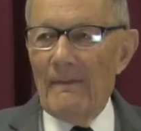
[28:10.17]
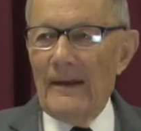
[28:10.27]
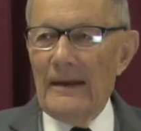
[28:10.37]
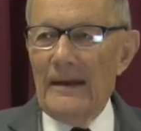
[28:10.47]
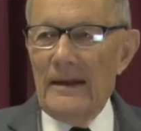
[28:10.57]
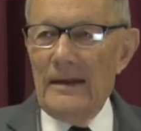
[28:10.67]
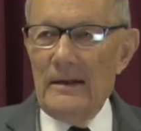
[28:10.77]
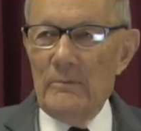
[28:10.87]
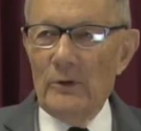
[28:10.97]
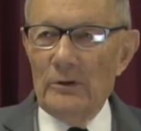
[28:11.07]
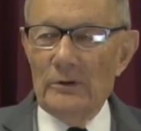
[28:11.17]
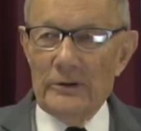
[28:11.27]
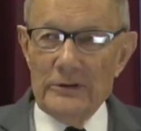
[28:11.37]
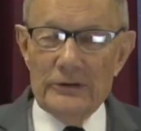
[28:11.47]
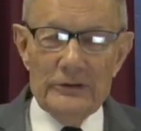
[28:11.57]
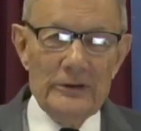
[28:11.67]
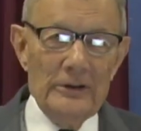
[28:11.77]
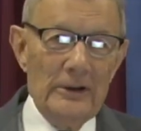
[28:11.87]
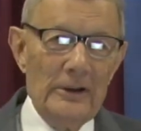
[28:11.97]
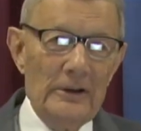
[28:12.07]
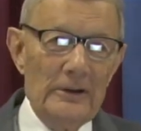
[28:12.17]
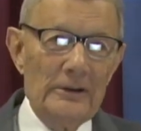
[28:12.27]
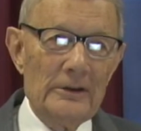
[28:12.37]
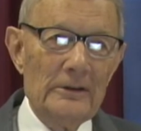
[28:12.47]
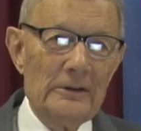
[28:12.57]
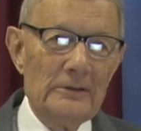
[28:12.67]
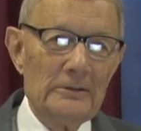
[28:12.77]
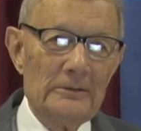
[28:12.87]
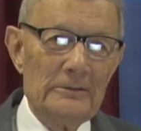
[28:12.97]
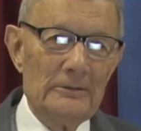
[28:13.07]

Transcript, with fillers: The Hebrew, this, the